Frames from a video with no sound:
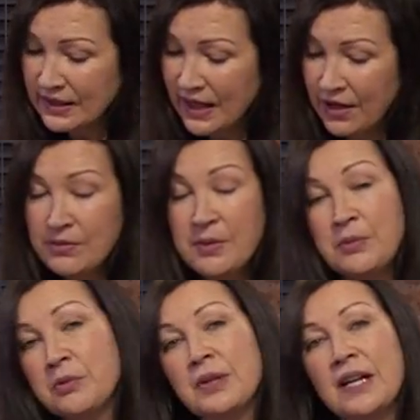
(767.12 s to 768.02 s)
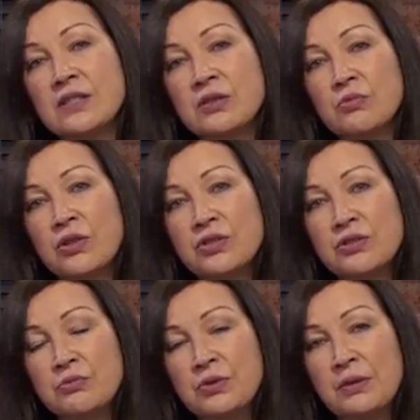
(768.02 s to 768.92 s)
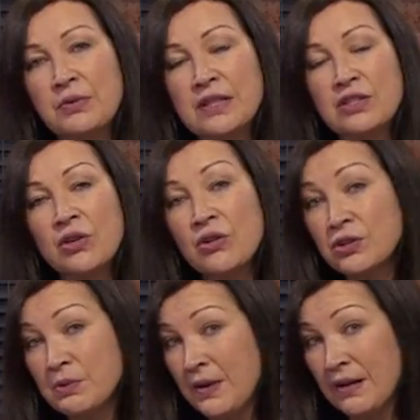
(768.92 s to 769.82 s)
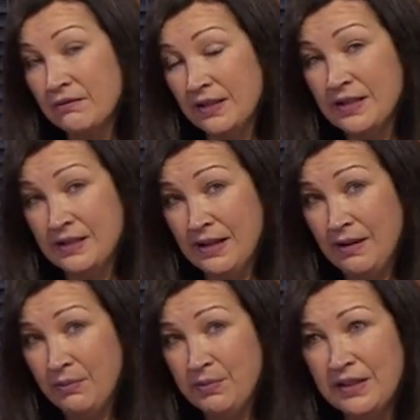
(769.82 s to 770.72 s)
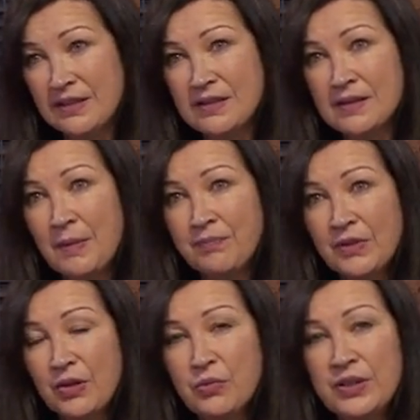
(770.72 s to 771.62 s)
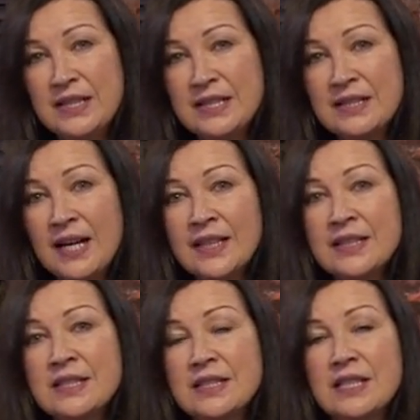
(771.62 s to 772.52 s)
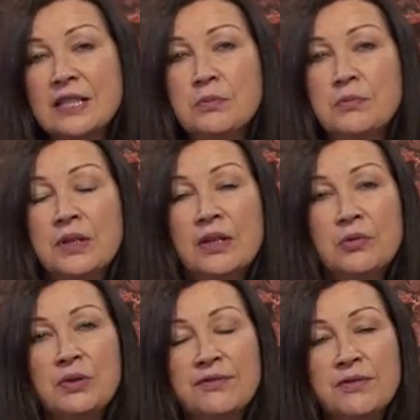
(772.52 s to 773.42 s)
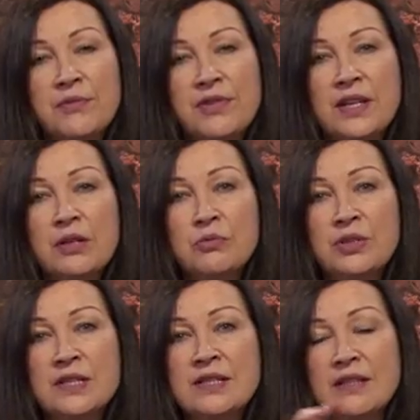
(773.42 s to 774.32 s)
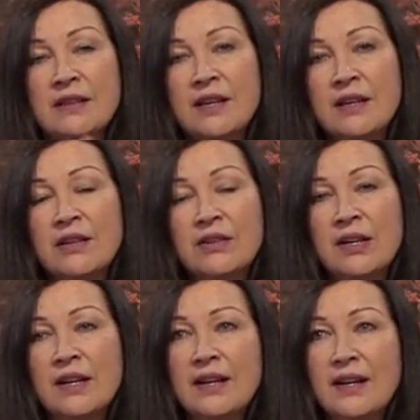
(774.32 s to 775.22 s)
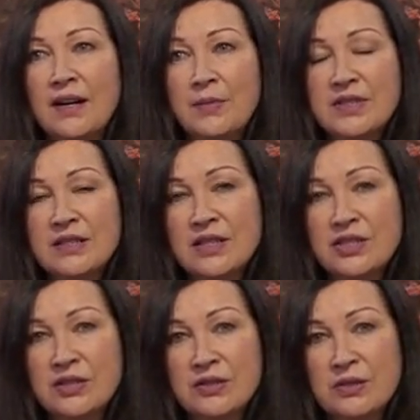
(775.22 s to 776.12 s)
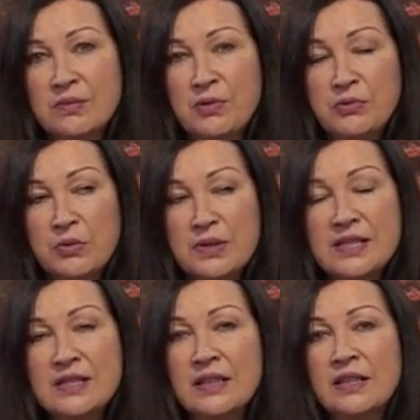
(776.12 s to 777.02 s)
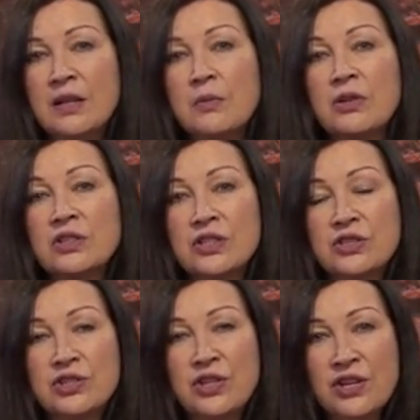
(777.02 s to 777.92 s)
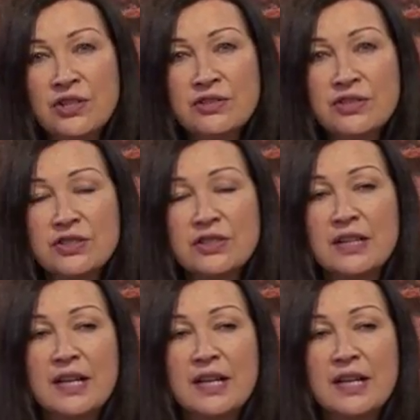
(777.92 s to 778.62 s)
I remember we had to watch the way we talked about this now because we decided to take them away from their words and their decisions, but we were still in and amongst the church,